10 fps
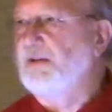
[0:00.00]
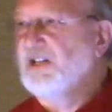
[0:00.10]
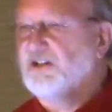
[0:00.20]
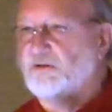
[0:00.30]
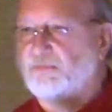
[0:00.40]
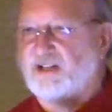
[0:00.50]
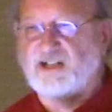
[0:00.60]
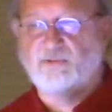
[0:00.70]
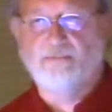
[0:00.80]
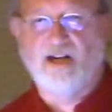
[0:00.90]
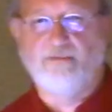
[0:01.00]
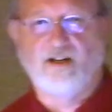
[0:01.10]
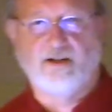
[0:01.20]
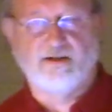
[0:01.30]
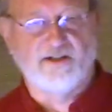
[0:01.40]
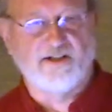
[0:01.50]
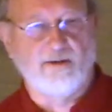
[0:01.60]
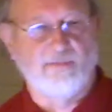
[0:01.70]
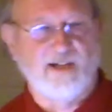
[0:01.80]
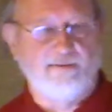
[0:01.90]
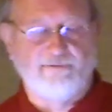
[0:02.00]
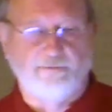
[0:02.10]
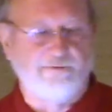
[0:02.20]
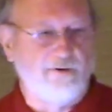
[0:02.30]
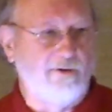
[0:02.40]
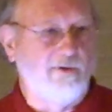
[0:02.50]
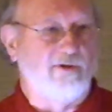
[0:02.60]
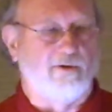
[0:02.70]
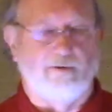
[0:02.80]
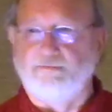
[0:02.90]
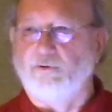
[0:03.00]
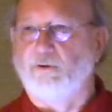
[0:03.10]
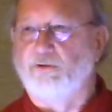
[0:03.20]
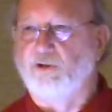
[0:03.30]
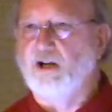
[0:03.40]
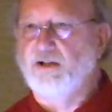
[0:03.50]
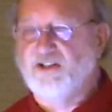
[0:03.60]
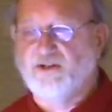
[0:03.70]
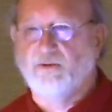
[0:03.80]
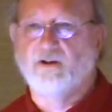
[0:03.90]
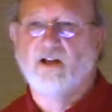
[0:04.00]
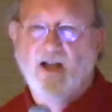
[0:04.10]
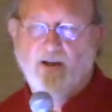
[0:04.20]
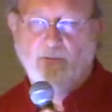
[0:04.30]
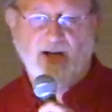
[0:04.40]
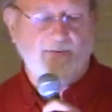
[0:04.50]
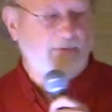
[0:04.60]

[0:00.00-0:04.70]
I mean, humans, we might want to consume it for food or for drugs or whatever